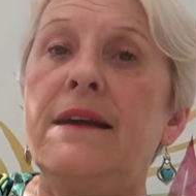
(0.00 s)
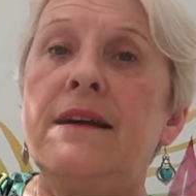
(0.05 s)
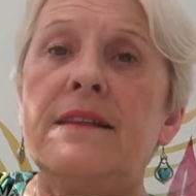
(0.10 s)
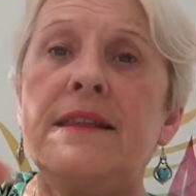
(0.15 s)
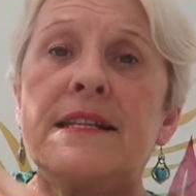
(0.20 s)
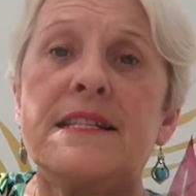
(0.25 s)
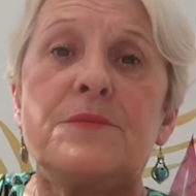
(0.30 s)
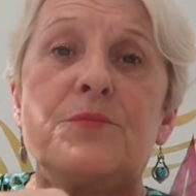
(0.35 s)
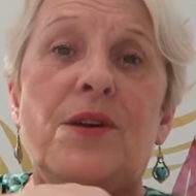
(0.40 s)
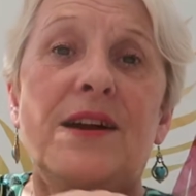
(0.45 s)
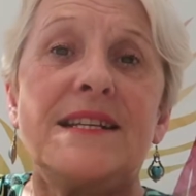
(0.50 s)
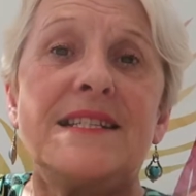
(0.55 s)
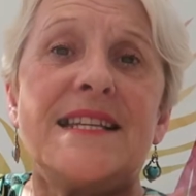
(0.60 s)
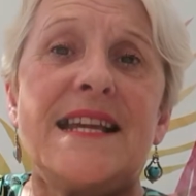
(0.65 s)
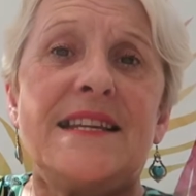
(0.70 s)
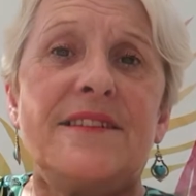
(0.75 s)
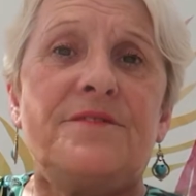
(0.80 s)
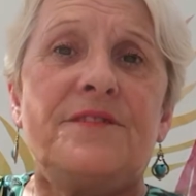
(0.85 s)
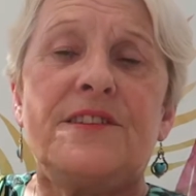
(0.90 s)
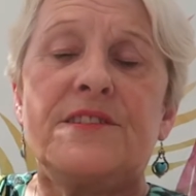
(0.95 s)
Oh, that's what I
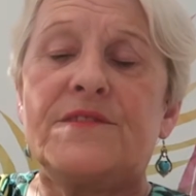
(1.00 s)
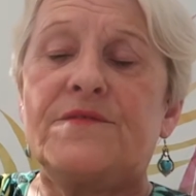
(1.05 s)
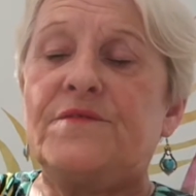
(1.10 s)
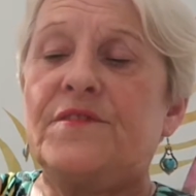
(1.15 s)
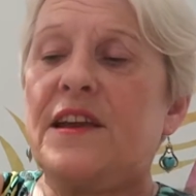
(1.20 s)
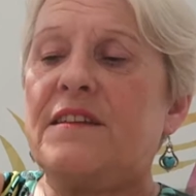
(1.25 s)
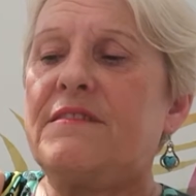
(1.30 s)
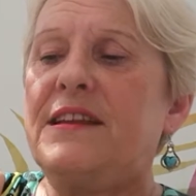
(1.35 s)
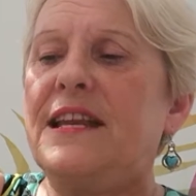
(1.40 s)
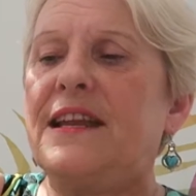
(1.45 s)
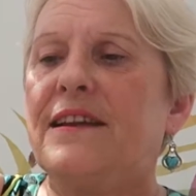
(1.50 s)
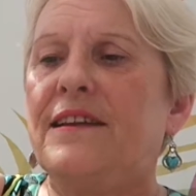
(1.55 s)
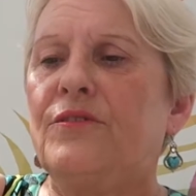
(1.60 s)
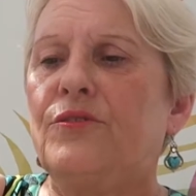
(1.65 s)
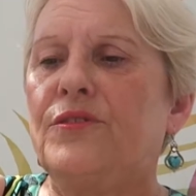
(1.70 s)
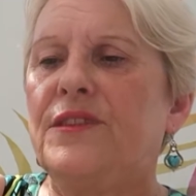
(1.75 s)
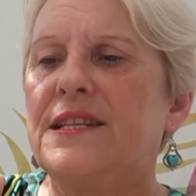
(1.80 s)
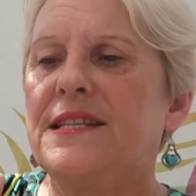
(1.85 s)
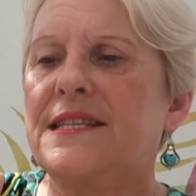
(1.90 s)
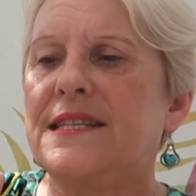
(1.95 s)
said, it feels very light
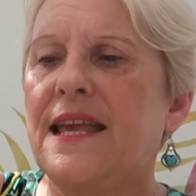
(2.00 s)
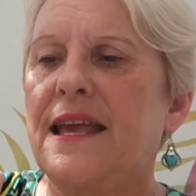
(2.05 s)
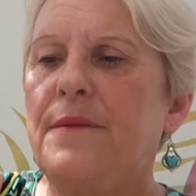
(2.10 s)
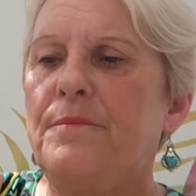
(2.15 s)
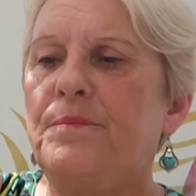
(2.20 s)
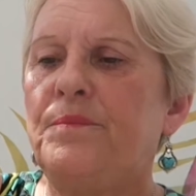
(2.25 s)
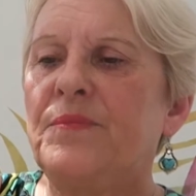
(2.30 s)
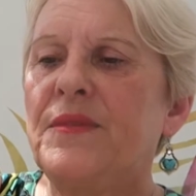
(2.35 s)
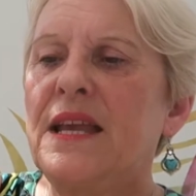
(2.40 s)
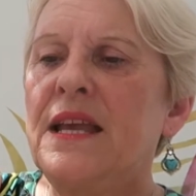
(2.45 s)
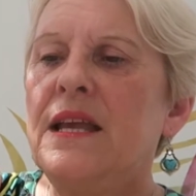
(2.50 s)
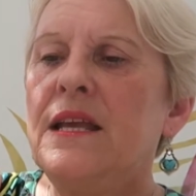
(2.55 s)
on the skin.